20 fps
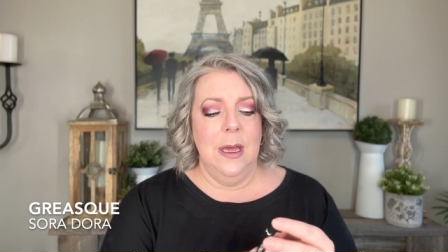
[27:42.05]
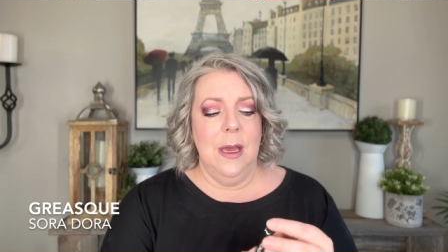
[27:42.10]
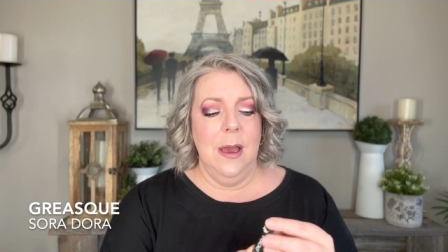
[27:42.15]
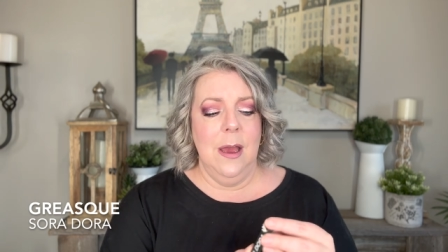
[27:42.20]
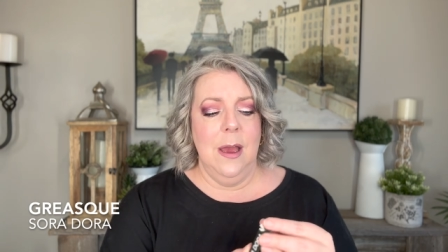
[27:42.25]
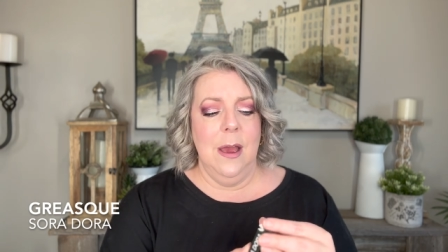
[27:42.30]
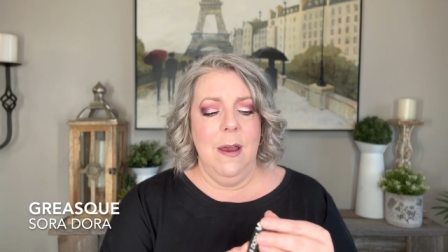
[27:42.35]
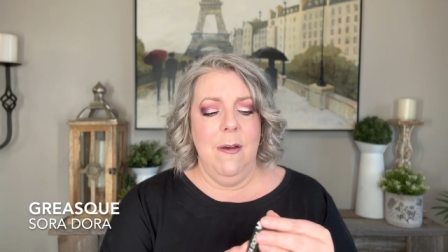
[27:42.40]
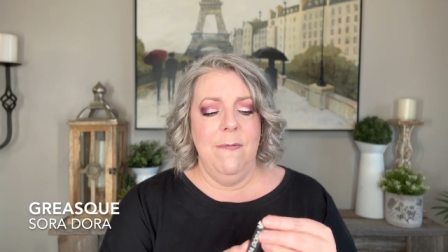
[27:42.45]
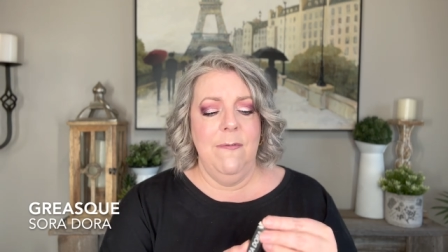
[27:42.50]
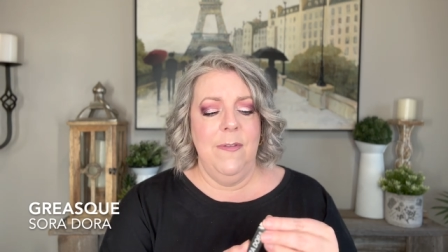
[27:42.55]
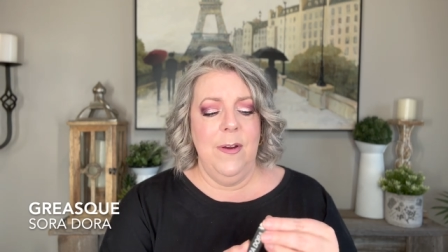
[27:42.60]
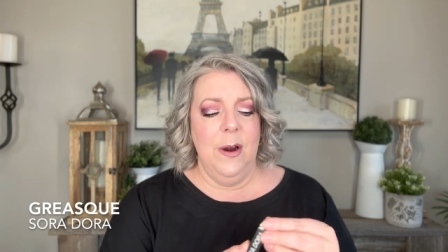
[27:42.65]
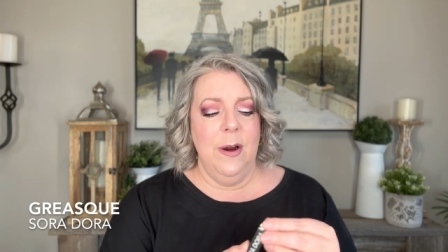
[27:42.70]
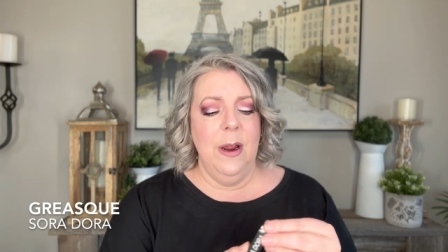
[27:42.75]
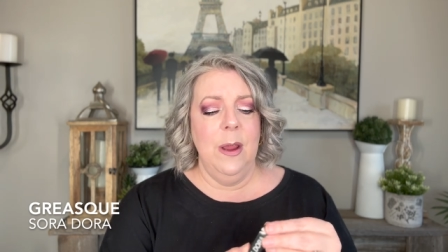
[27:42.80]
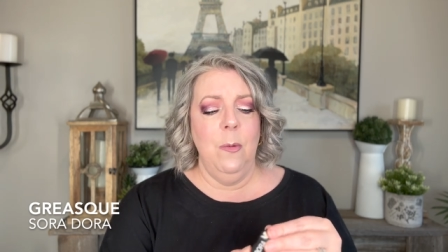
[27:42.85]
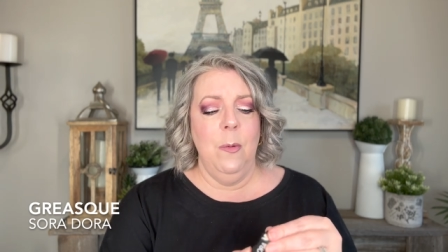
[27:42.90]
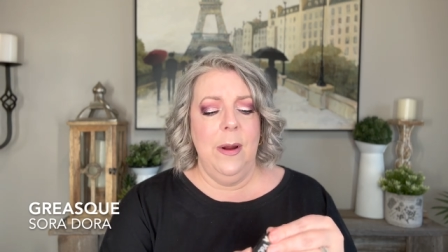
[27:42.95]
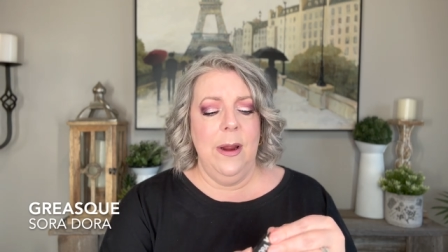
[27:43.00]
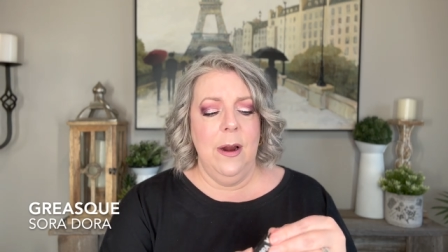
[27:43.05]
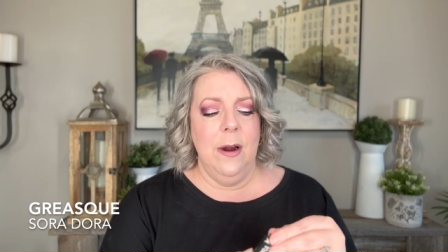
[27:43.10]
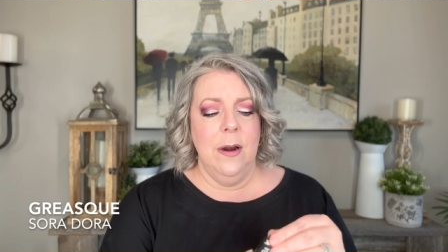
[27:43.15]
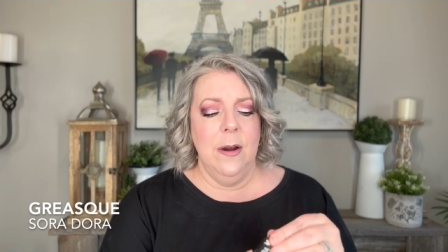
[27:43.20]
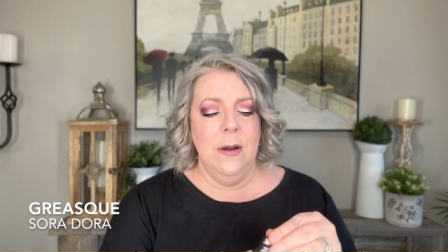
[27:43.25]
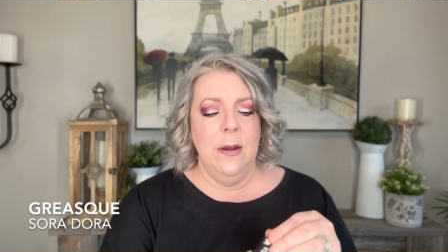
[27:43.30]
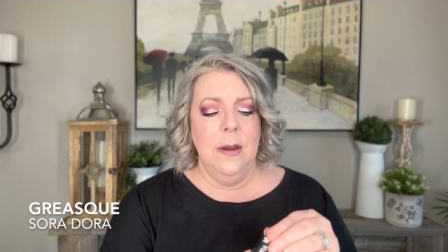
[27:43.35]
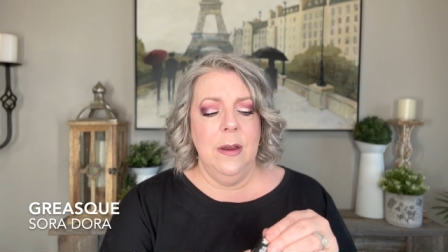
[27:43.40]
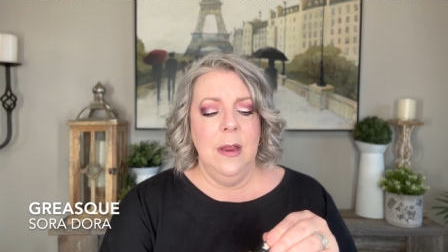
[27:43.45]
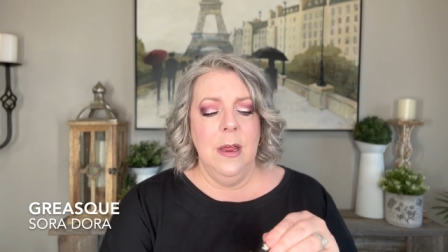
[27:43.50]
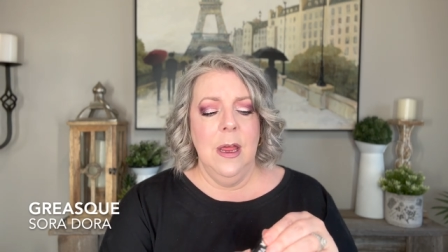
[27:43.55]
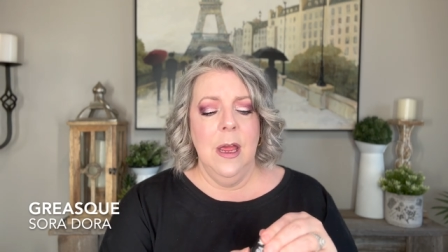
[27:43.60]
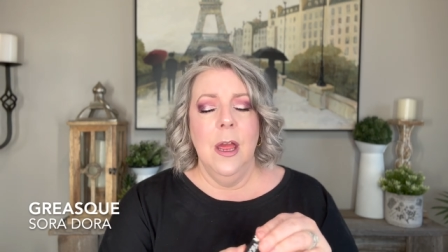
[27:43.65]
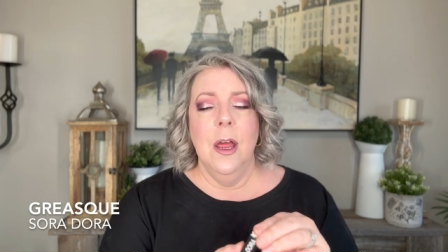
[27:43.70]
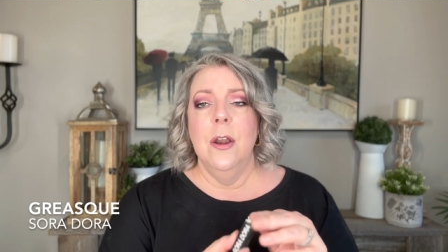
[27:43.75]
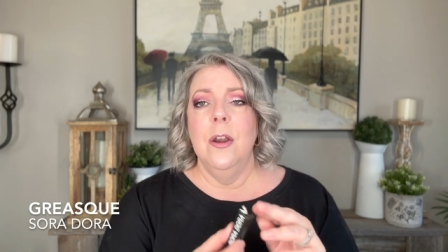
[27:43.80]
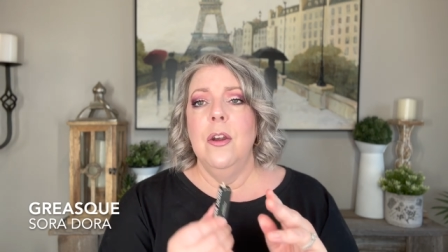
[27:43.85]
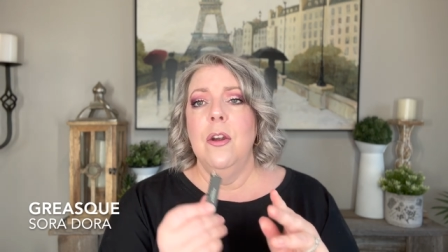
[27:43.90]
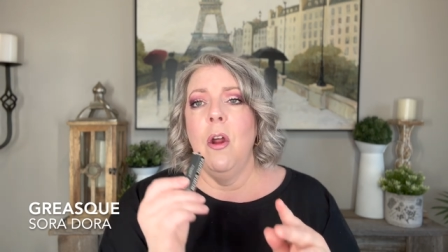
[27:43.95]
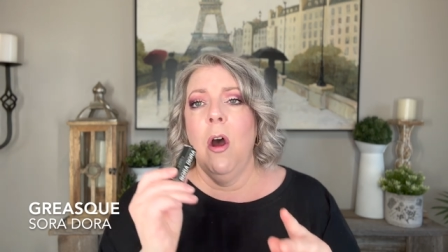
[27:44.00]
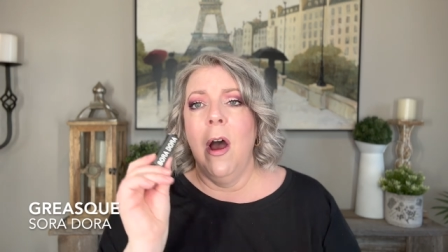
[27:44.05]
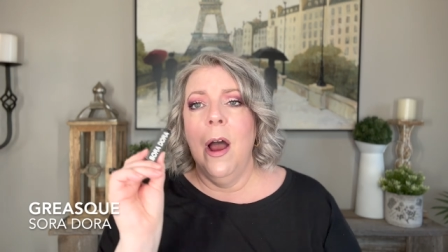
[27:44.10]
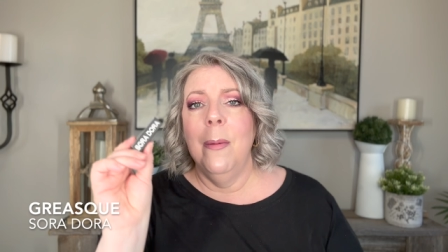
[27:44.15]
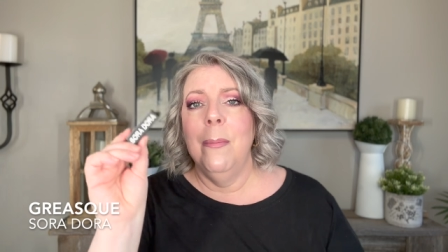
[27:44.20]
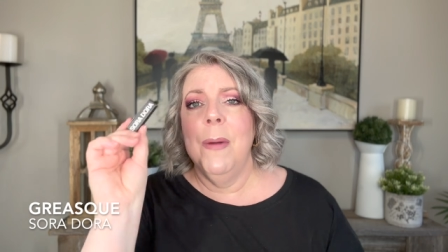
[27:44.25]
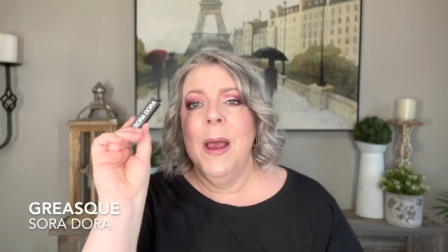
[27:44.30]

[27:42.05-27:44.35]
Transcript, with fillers: Uh, very weird, not